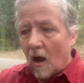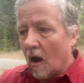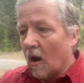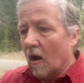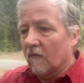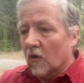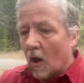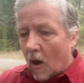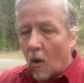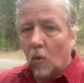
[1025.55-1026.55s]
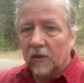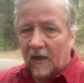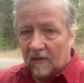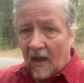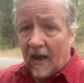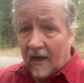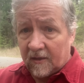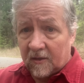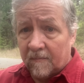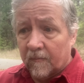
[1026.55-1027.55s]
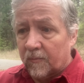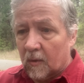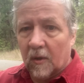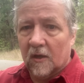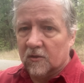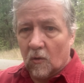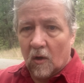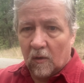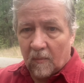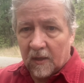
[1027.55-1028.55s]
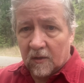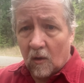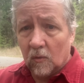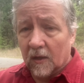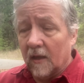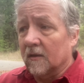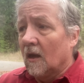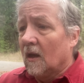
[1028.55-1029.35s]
of holding land, because there are no men to hold land.